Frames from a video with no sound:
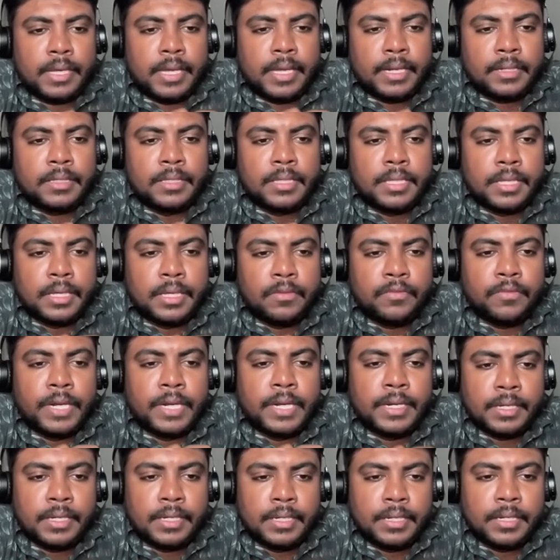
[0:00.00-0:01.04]
get the
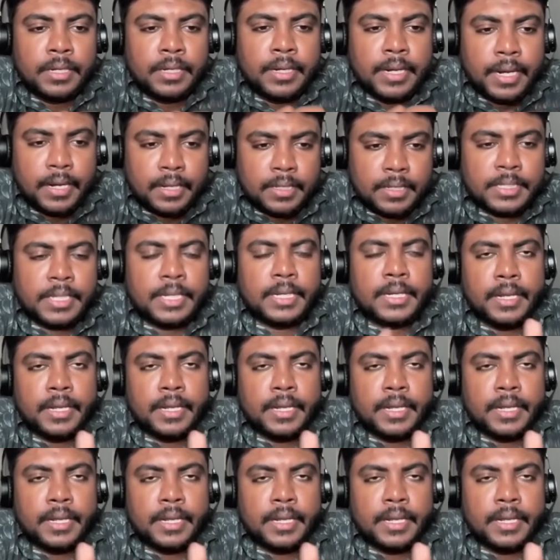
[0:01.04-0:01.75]
filtered data set,